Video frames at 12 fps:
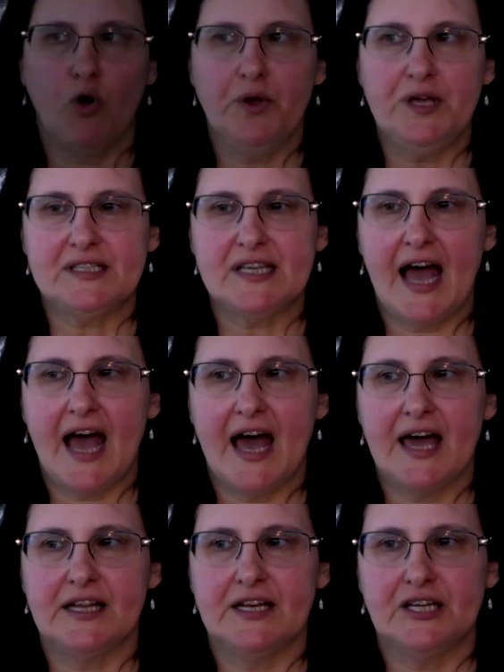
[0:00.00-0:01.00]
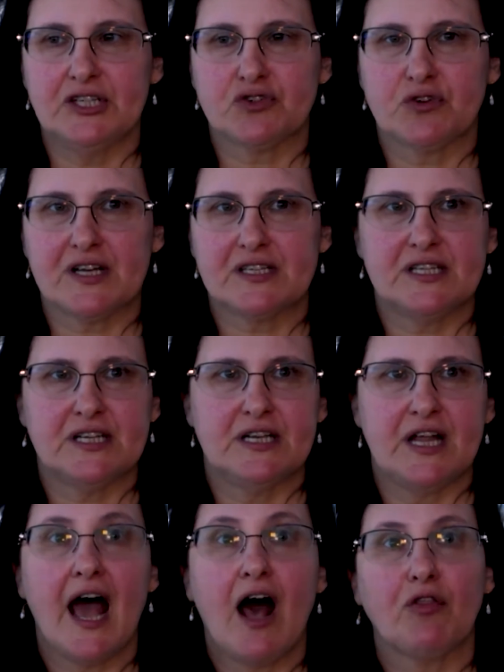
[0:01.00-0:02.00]
always had an interest in
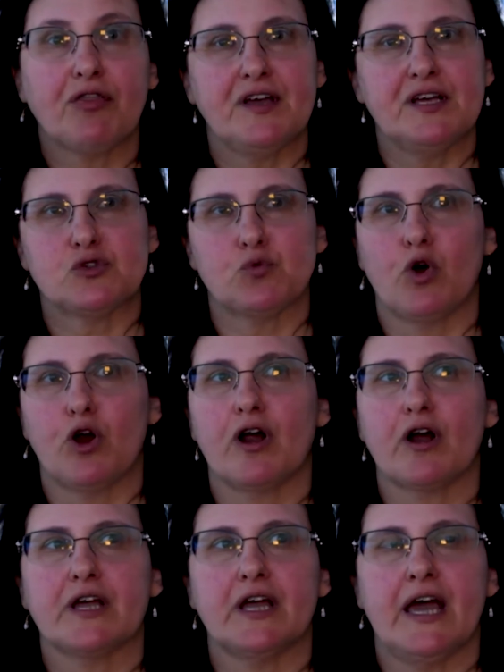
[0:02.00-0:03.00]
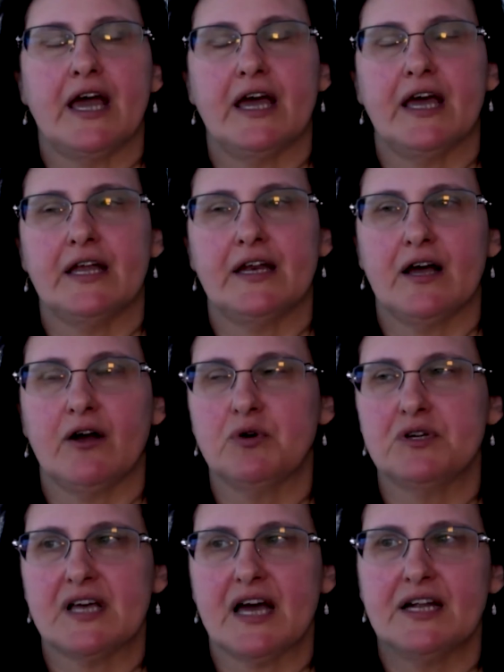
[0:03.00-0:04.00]
how things work, and I
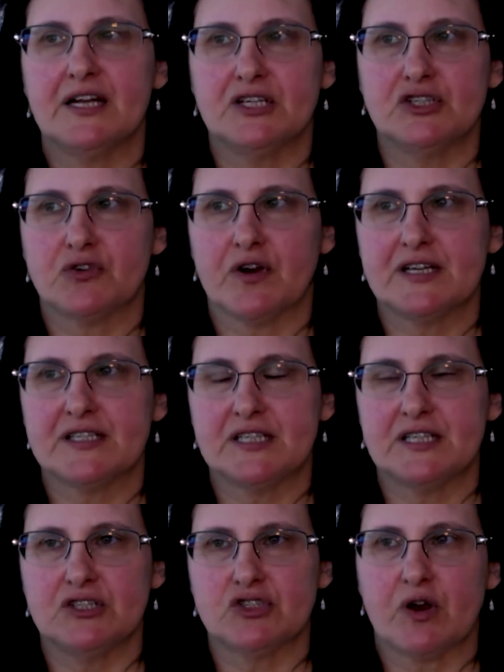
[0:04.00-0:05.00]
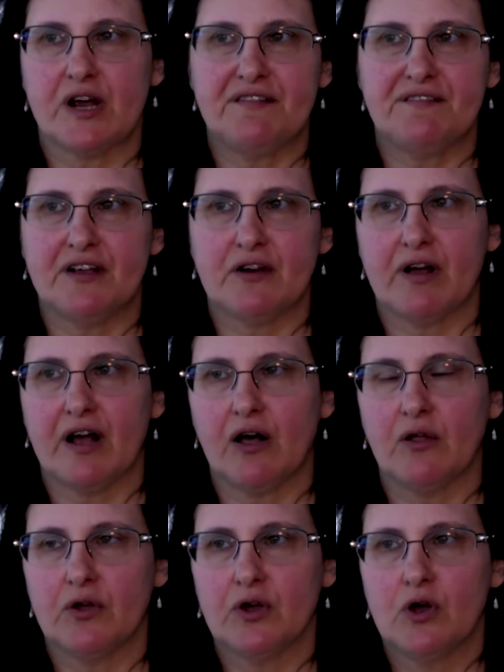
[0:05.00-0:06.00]
always had an interest in trying to figure
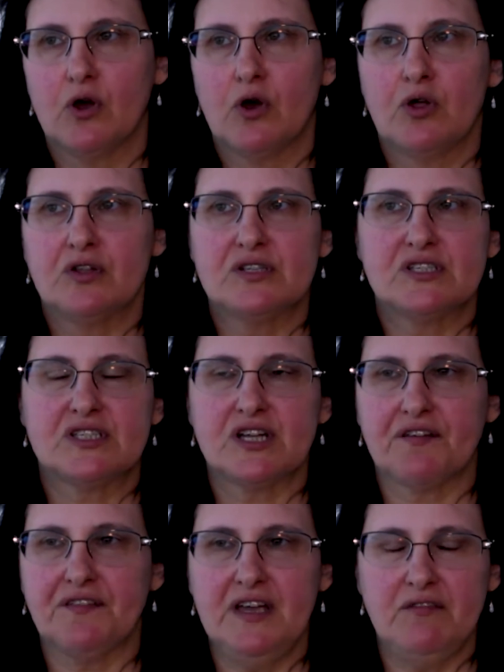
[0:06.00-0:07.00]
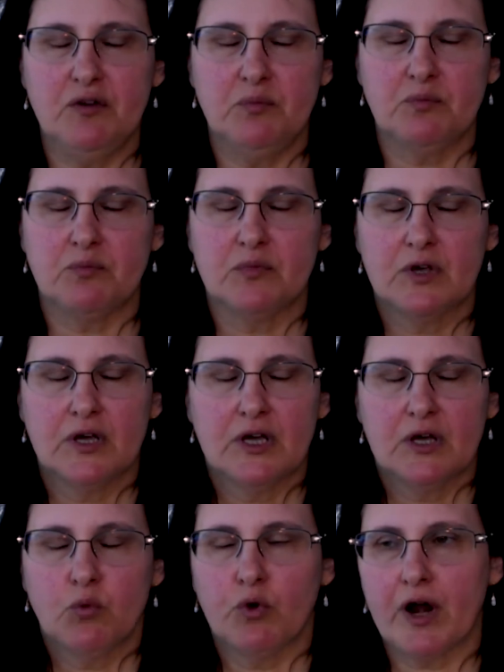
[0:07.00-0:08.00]
out stuff. Even
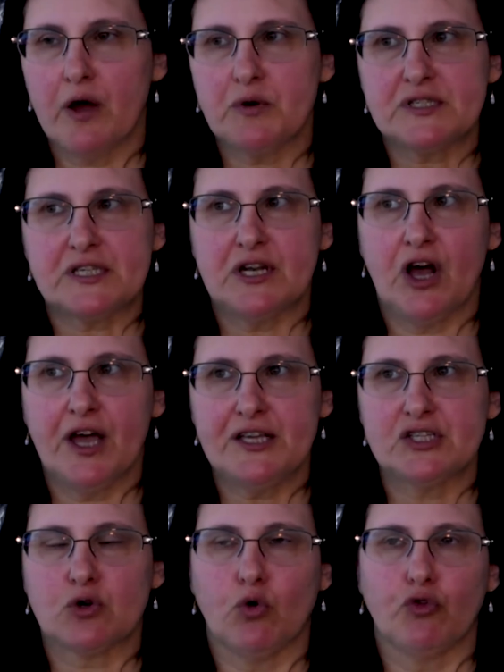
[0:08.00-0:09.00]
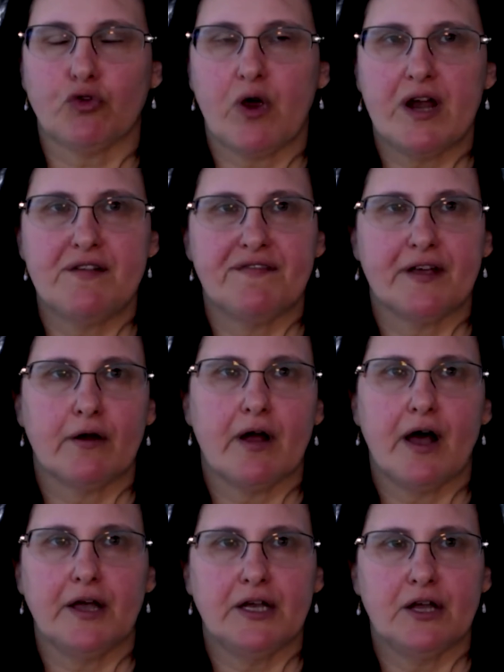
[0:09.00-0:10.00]
when I was in high school, trying to figure out, you